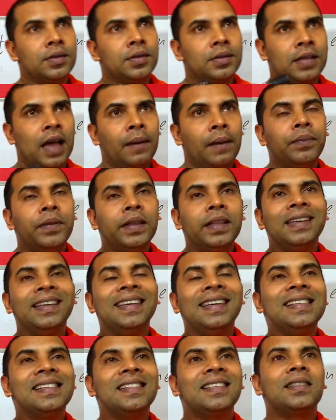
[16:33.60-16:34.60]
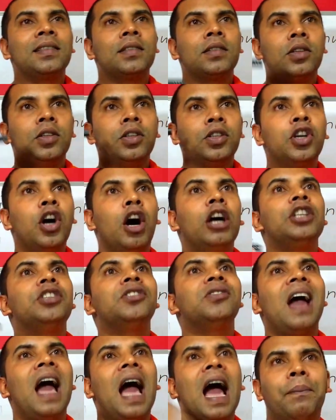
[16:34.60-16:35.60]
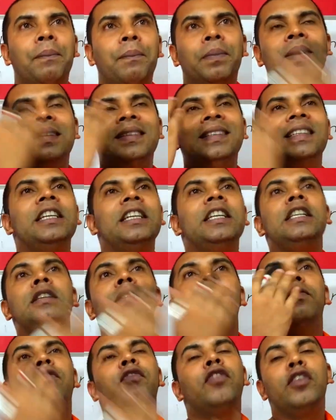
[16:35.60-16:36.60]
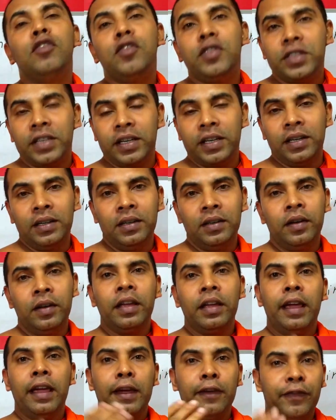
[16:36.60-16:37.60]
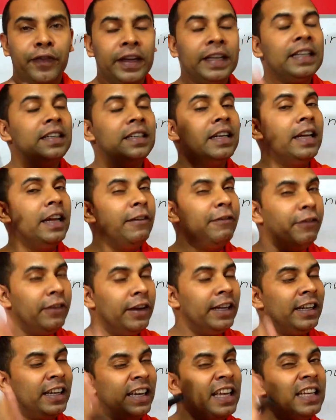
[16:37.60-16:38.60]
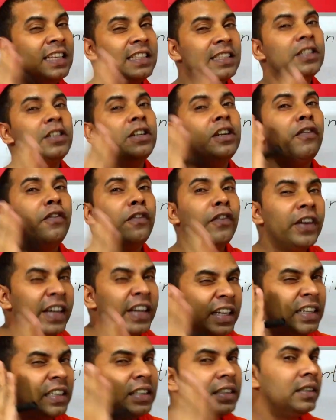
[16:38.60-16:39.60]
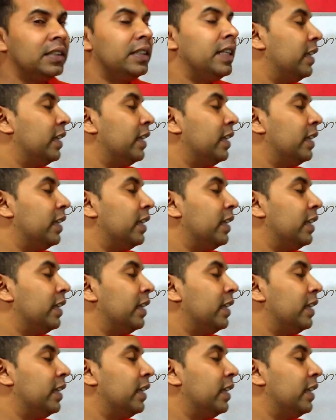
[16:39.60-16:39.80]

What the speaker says: something is going to happen in future, if it is definite